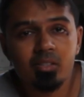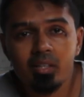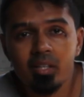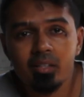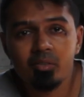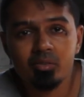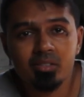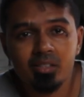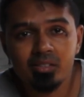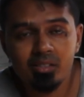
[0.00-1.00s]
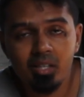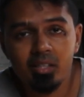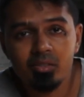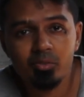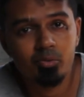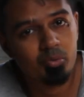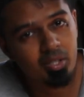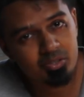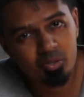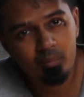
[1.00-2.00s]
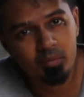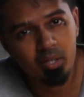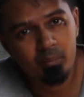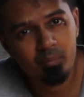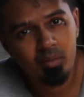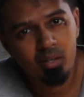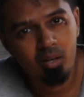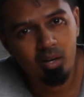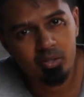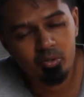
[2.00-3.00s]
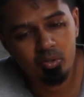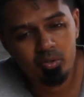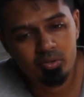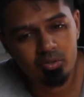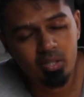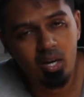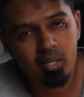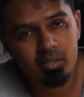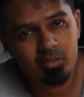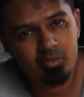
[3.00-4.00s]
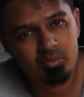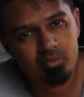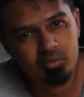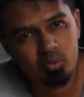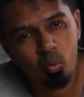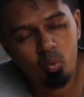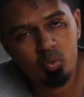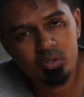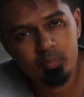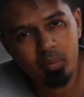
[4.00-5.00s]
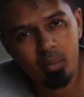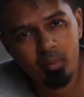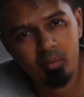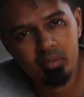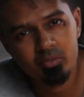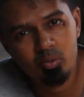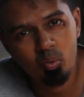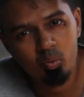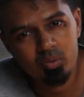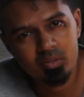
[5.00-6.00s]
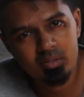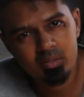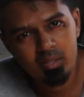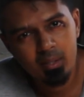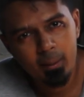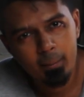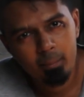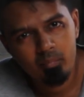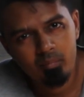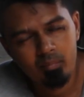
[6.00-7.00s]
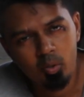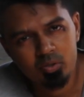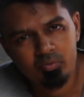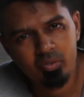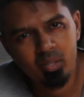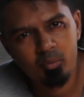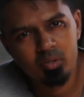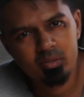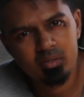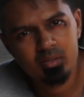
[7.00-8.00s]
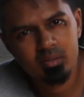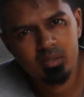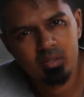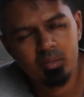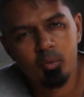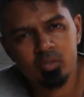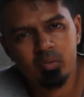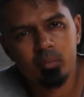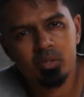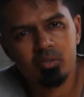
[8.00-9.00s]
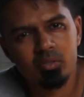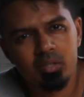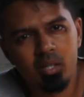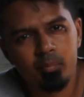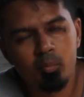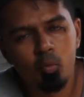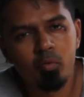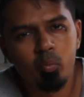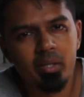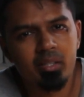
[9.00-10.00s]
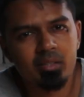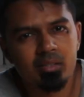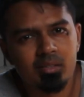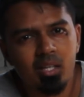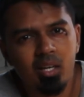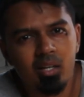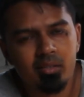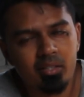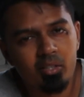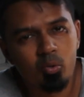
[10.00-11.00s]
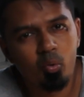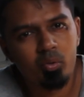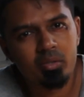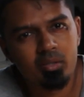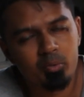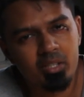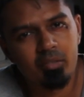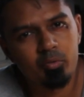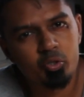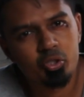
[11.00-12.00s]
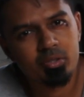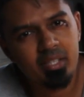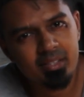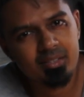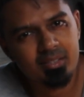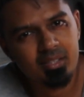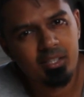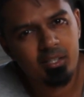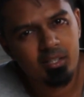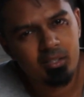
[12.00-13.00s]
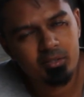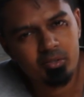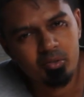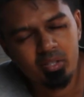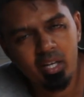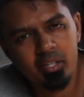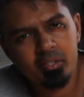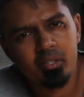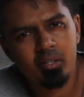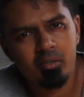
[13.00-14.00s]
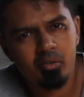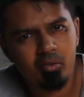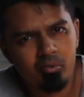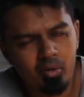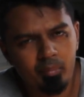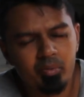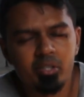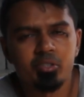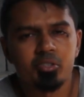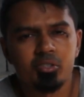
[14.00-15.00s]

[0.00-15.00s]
to 8 or 6 to 9, you do that sometime, and you're going to target primarily those muscle fibers. The muscle fibers are going to help you move a weight that the load would give you 6 to 9 rep range,